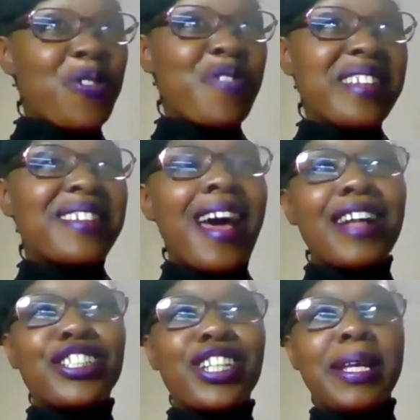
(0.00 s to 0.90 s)
Well, the reason
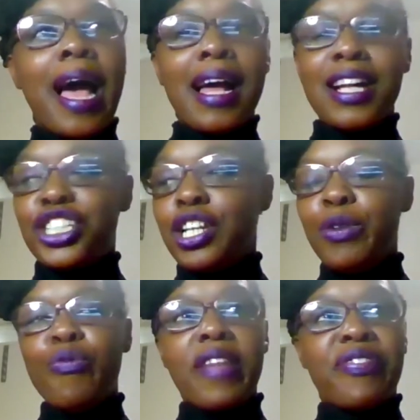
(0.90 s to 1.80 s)
I
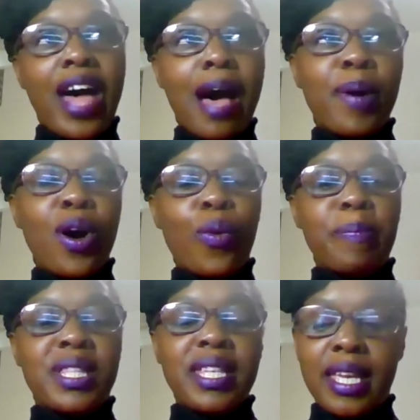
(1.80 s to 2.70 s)
actually read that
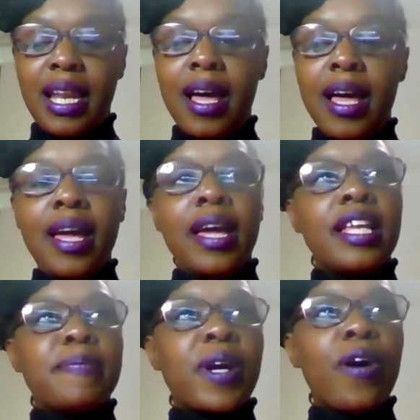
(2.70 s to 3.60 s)
poem in particular
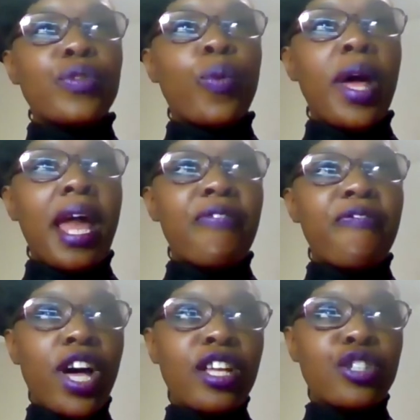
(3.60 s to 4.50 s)
is because when I
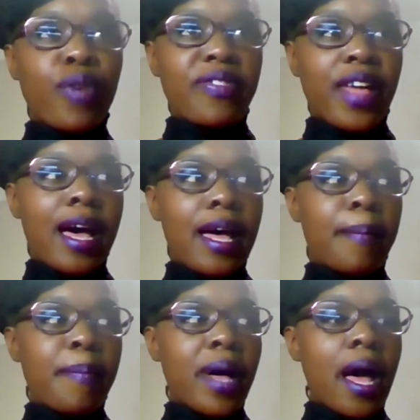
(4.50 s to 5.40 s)
first read that
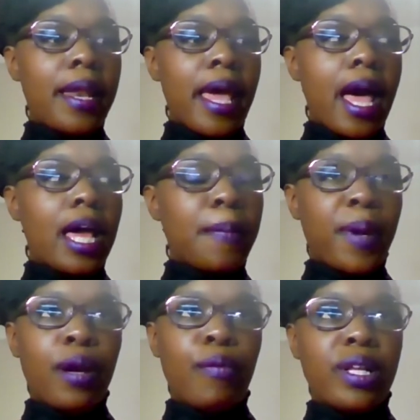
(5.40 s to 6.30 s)
at an
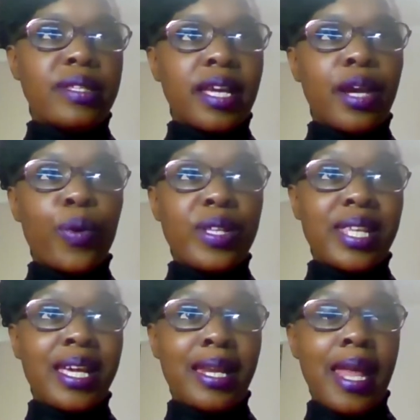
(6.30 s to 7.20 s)
appearance, it
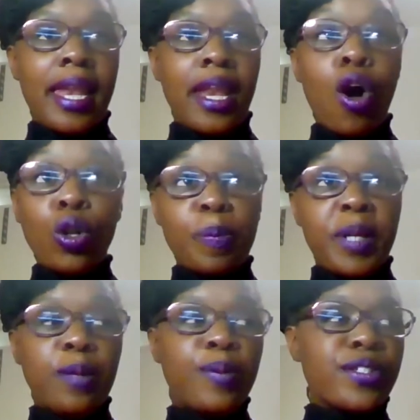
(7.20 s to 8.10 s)
was in an
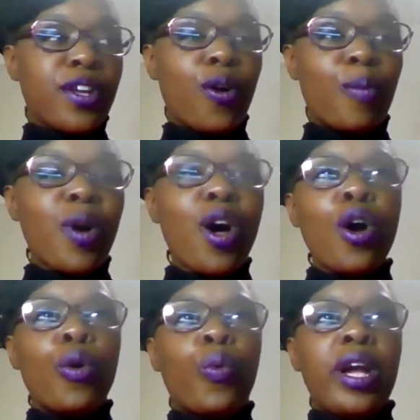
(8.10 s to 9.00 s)
old people's home
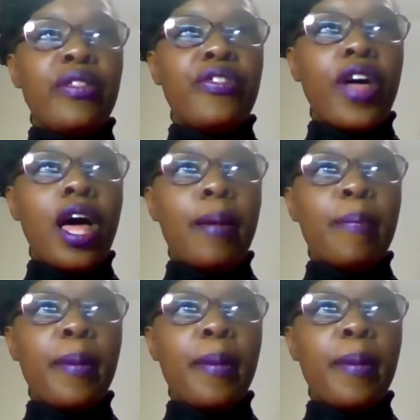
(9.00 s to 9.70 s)
with